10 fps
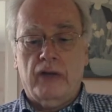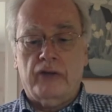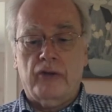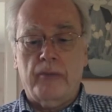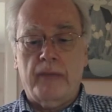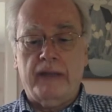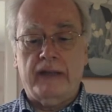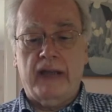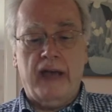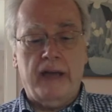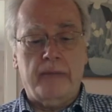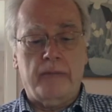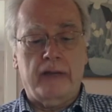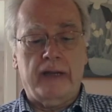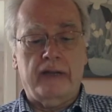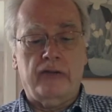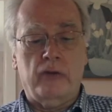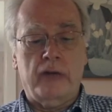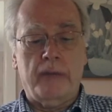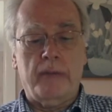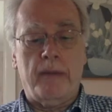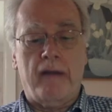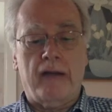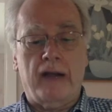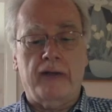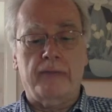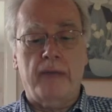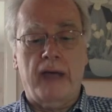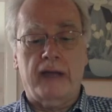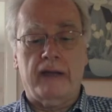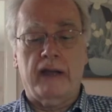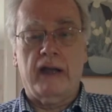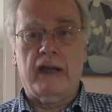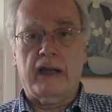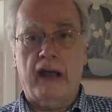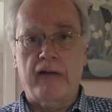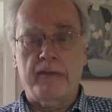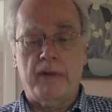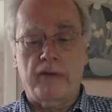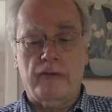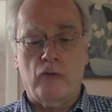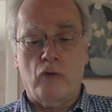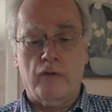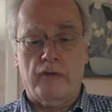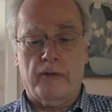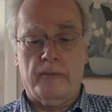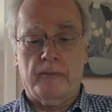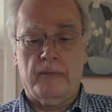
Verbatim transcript: Some men came, bringing to him a paralyzed man, carried by four of them.